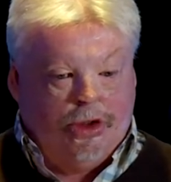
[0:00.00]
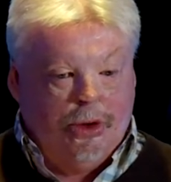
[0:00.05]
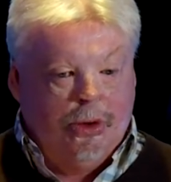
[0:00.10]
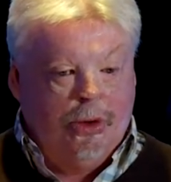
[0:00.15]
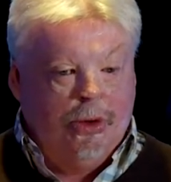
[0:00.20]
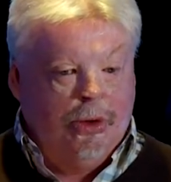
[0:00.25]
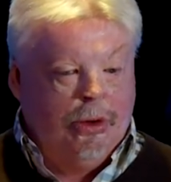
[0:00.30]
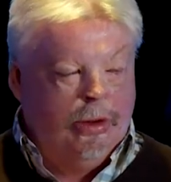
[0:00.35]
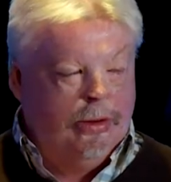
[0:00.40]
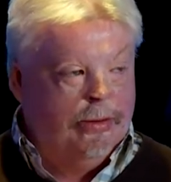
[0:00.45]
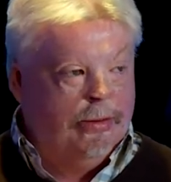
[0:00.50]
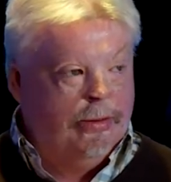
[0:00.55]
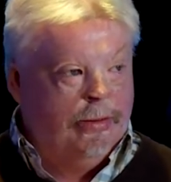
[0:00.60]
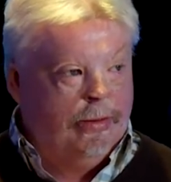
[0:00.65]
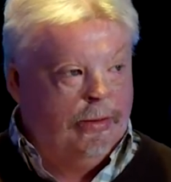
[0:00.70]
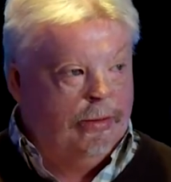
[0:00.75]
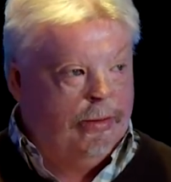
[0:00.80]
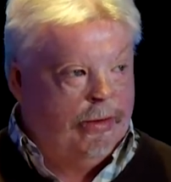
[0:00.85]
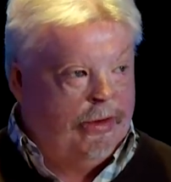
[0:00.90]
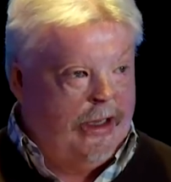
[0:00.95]
two
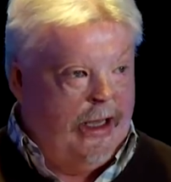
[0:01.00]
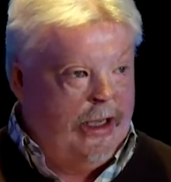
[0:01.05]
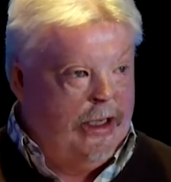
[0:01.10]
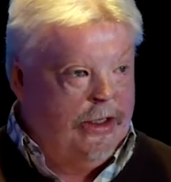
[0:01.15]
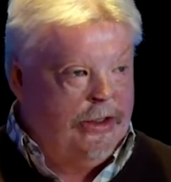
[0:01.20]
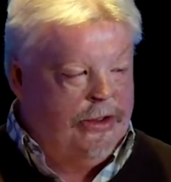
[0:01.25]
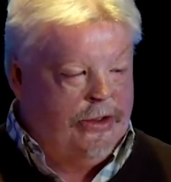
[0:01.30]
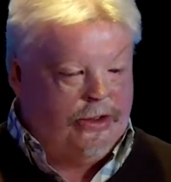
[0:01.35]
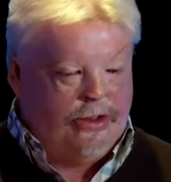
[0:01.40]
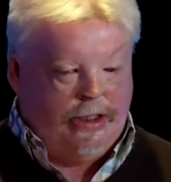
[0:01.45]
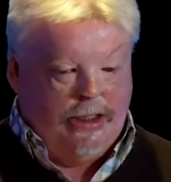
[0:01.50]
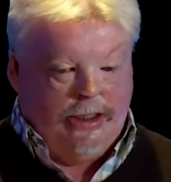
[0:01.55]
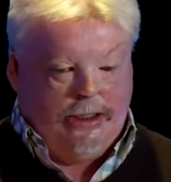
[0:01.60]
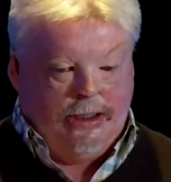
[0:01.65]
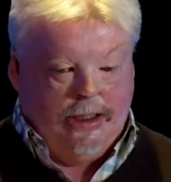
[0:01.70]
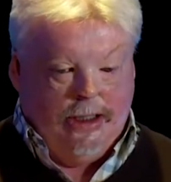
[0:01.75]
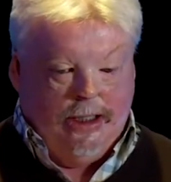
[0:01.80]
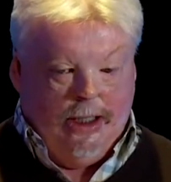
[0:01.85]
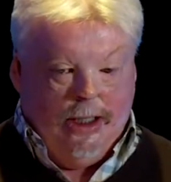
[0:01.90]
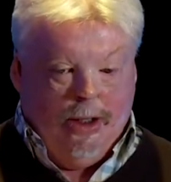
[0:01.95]
things
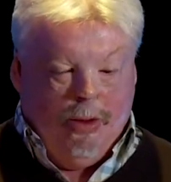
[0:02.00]
that,